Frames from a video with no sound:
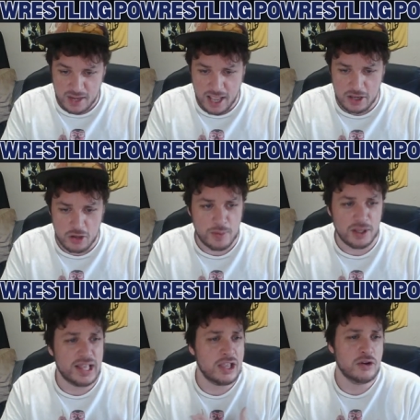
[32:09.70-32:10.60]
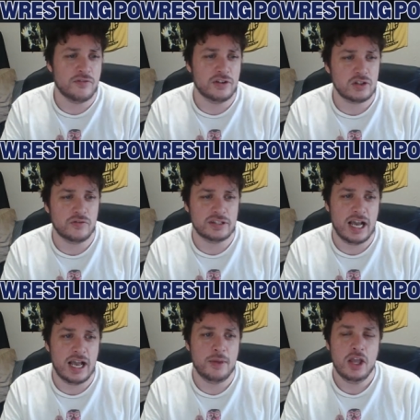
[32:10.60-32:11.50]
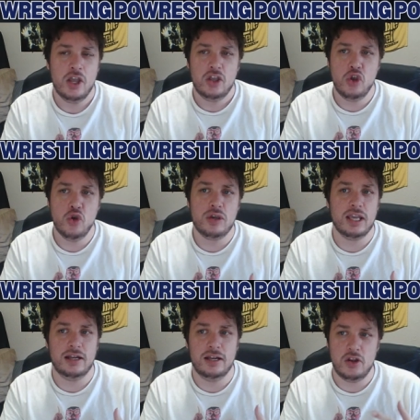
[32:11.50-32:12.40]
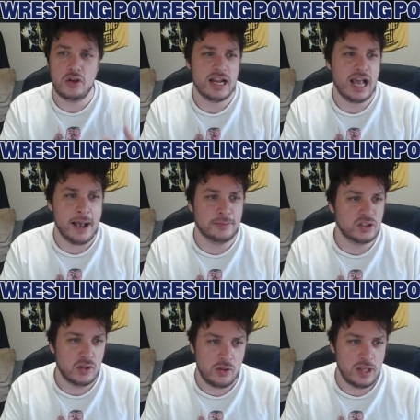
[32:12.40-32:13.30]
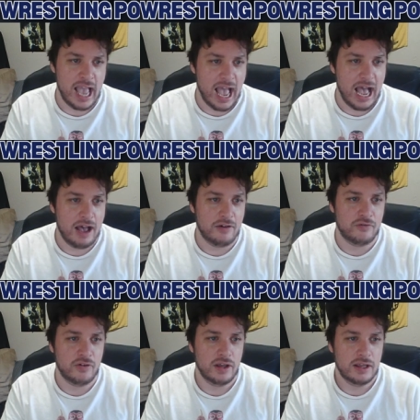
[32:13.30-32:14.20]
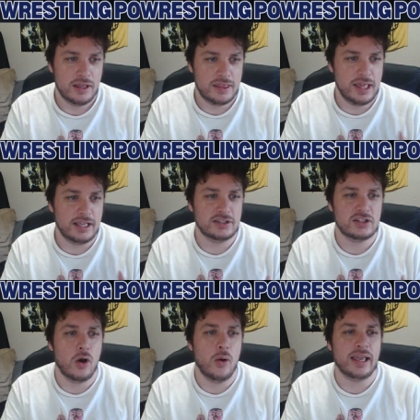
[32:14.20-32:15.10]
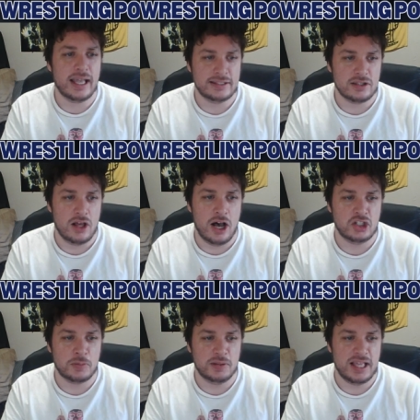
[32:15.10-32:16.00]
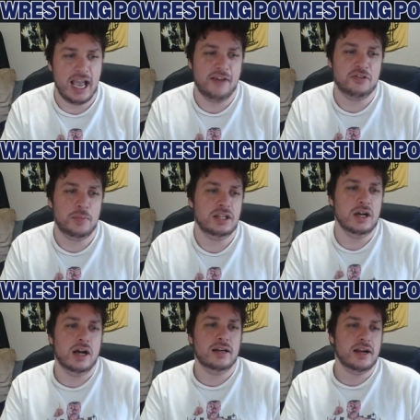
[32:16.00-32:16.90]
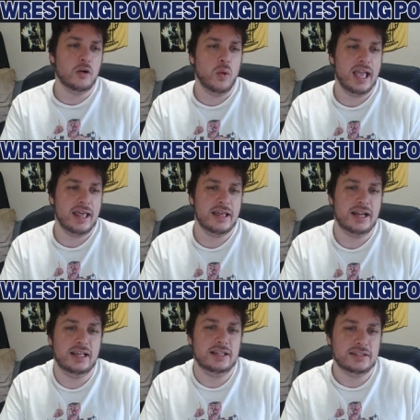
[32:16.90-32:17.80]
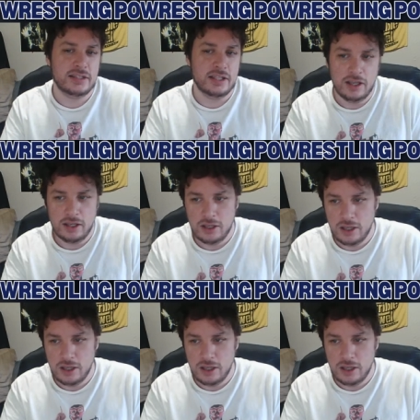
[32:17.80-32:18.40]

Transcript: and you build that universe over time, you can absolutely have things go against logic, but they have to be done in a way that is